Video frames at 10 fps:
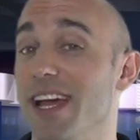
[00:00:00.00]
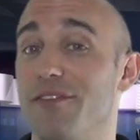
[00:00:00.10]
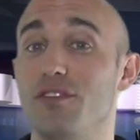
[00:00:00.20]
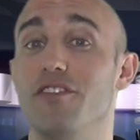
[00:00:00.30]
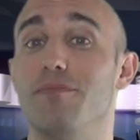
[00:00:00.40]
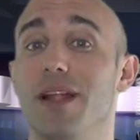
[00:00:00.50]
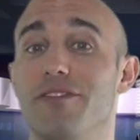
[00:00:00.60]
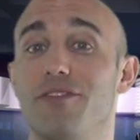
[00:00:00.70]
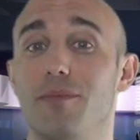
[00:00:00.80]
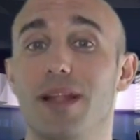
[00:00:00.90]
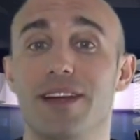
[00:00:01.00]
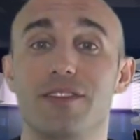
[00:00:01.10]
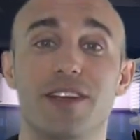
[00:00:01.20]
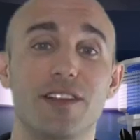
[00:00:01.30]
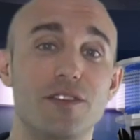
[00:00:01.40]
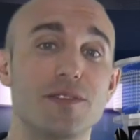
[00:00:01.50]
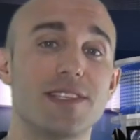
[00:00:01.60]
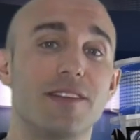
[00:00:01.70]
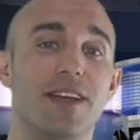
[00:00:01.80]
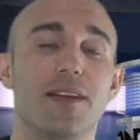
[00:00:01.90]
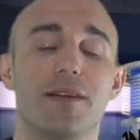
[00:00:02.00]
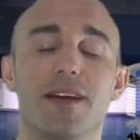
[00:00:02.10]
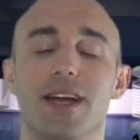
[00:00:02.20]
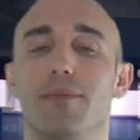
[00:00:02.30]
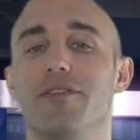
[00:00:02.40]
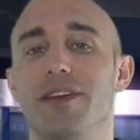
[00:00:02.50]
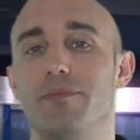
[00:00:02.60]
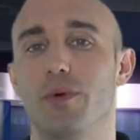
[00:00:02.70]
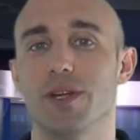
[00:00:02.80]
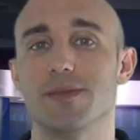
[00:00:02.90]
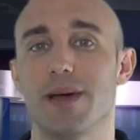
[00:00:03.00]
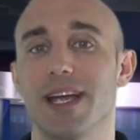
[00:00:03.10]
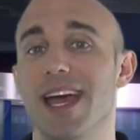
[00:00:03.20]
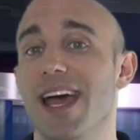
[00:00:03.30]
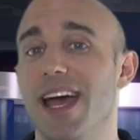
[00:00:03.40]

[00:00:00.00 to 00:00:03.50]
If you have Blood for Blood, you use that to get a couple of hit points back.